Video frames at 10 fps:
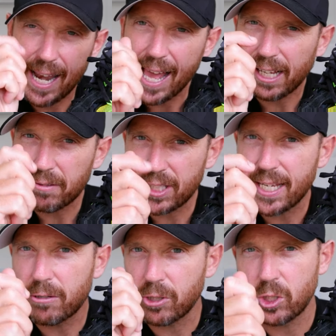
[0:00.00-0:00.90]
lack of
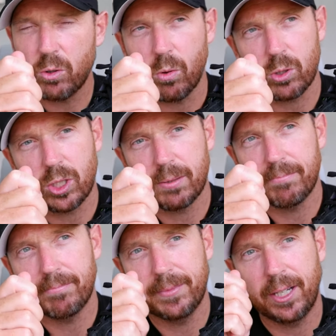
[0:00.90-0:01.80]
secret sauce
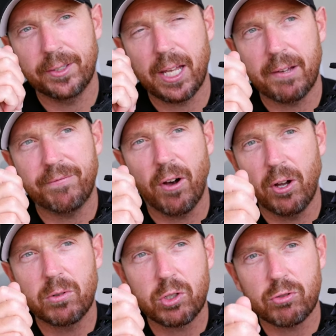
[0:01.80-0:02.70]
on that
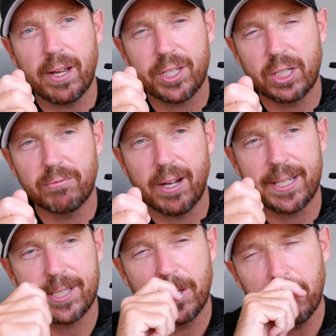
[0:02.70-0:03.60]
final stretch in a
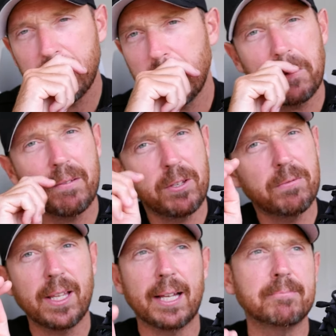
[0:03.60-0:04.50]
race. If
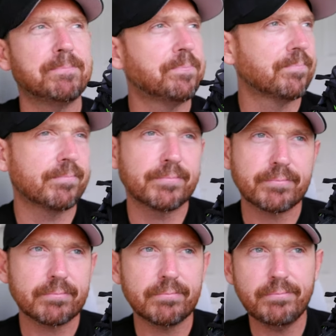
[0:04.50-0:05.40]
you've done
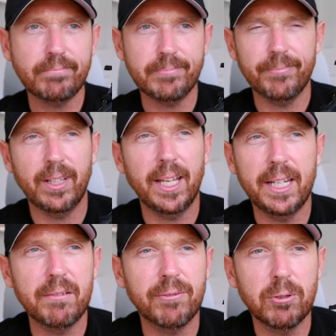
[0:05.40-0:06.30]

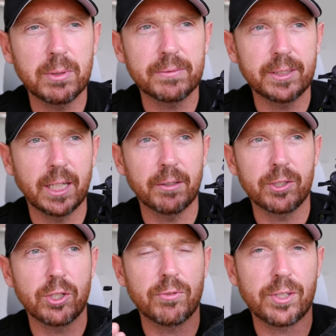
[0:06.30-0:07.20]
any form of, you know,
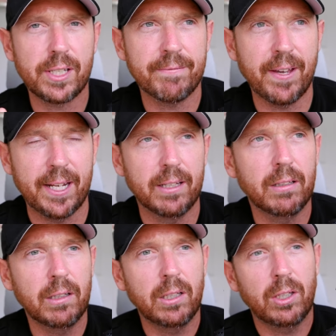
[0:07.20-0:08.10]
endurance event
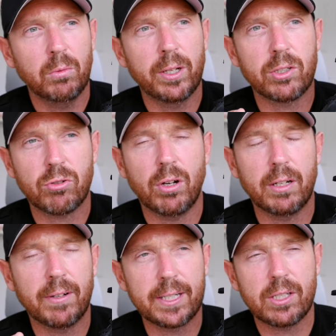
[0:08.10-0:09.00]
where you're trying
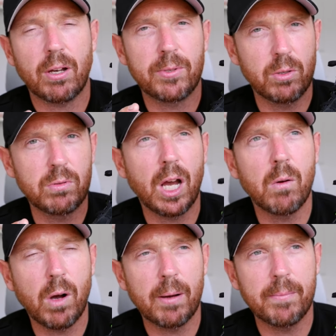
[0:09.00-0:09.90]
to run a time, you'll
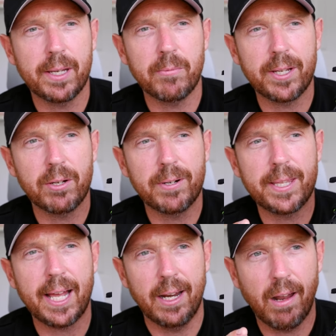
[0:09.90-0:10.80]
know what I mean, where you're in
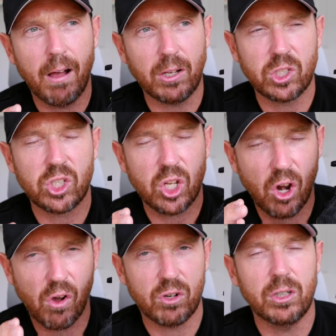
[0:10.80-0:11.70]
that last
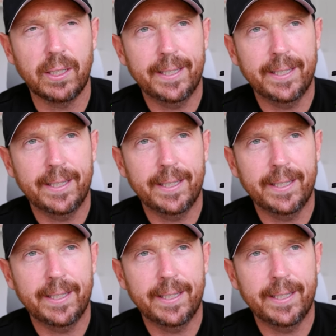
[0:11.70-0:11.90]
slog